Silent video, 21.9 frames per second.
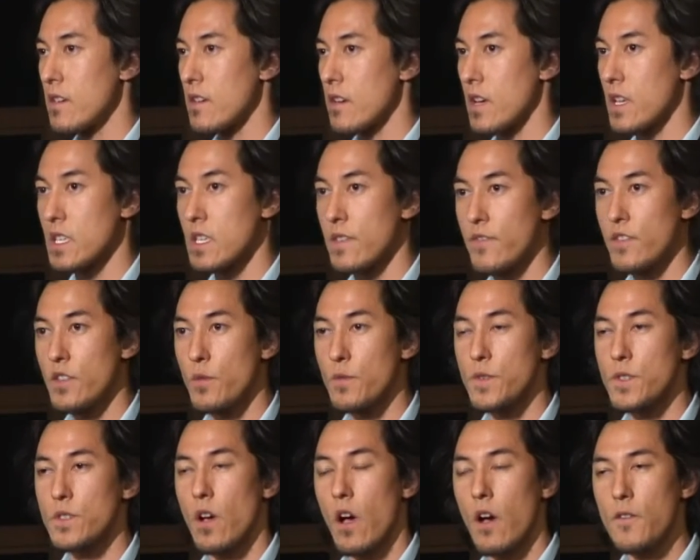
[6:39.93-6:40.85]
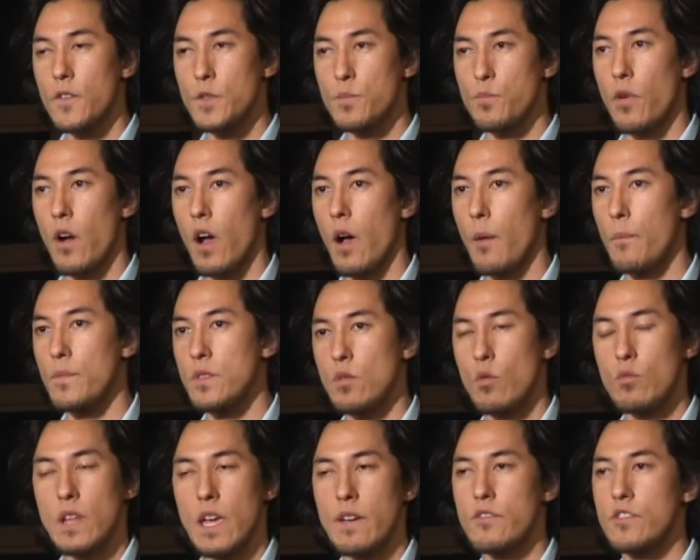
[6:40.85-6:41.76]
Because if you don't solve this problem, you
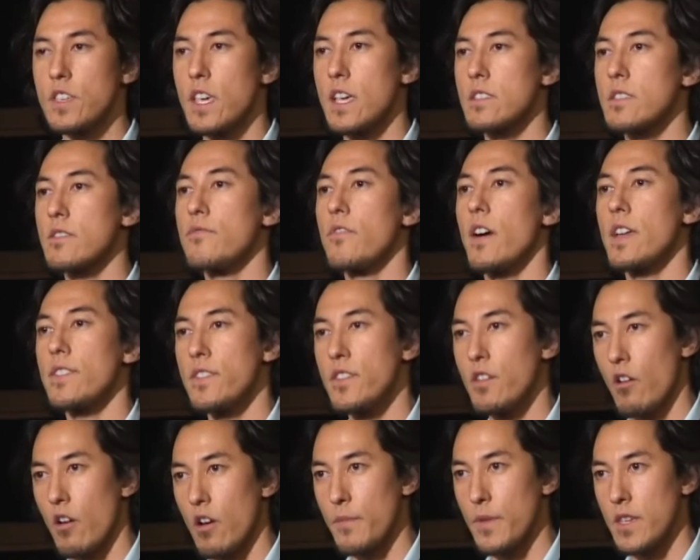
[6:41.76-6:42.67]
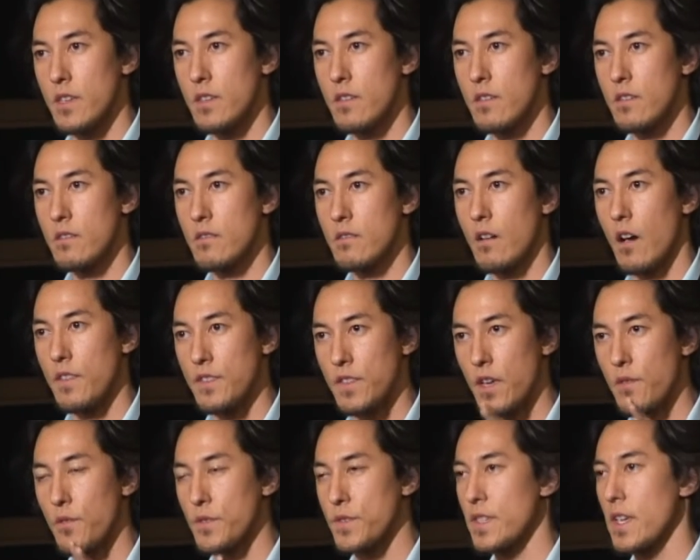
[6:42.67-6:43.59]
won't have a chance to fight the army on
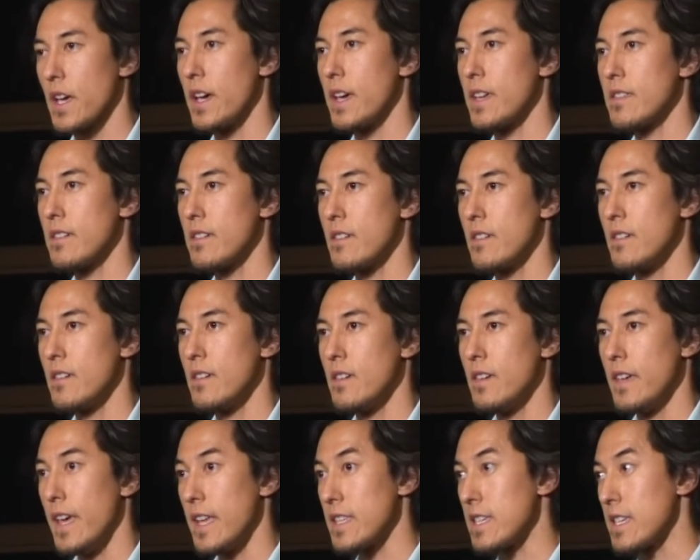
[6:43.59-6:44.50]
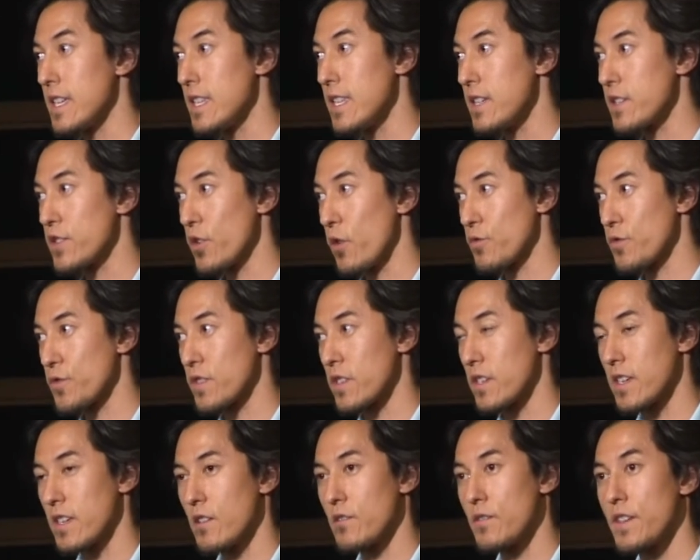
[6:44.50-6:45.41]
the other side. And getting soldiers to
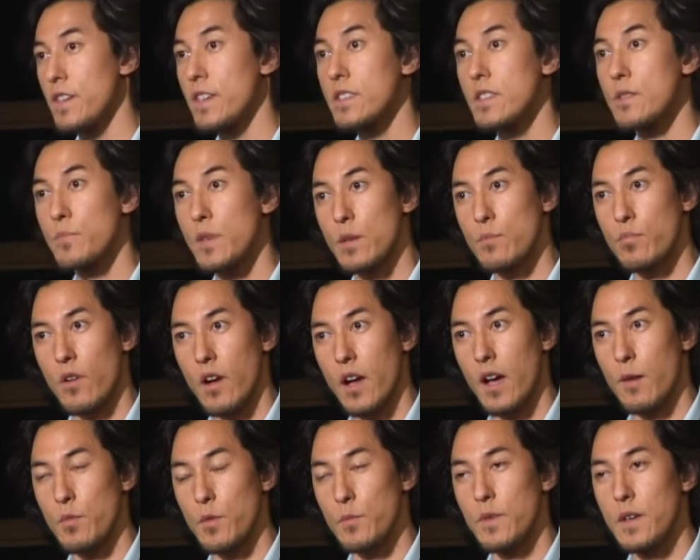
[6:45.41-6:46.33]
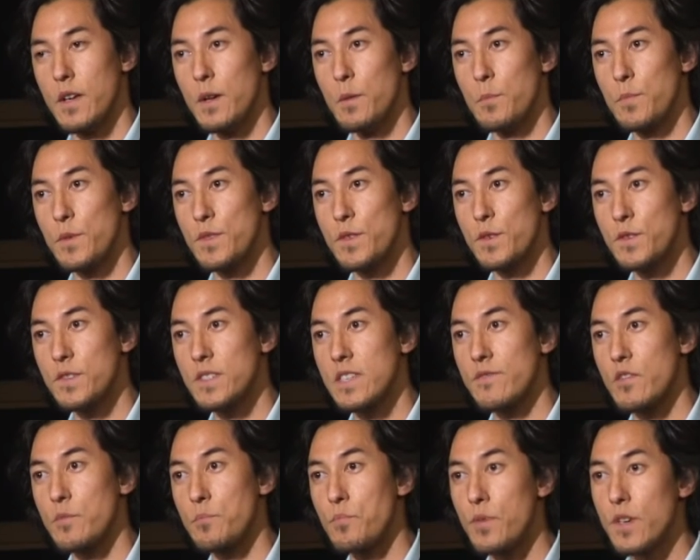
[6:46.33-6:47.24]
kill is a big problem, but there's an
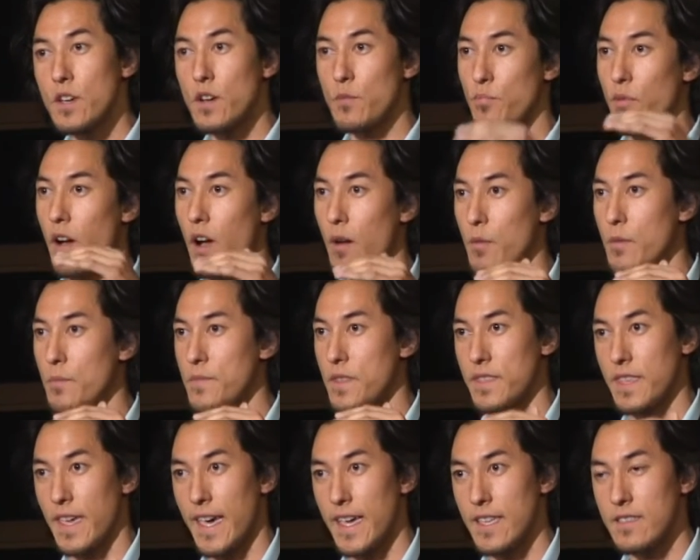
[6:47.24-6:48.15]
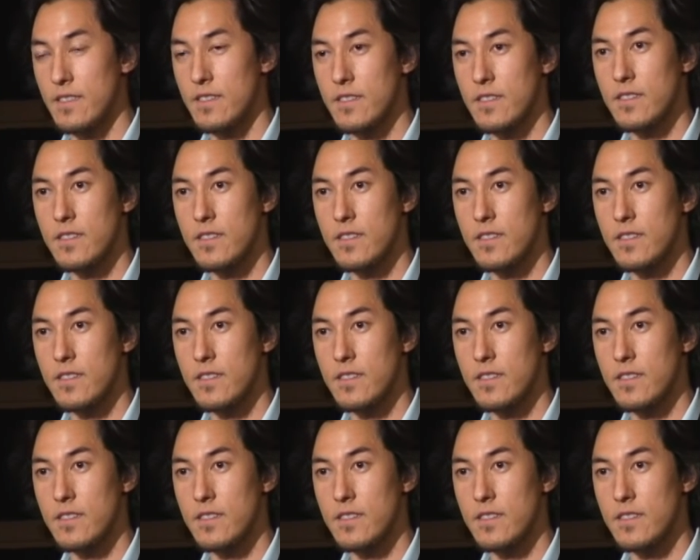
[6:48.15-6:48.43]
even bigger problem than that.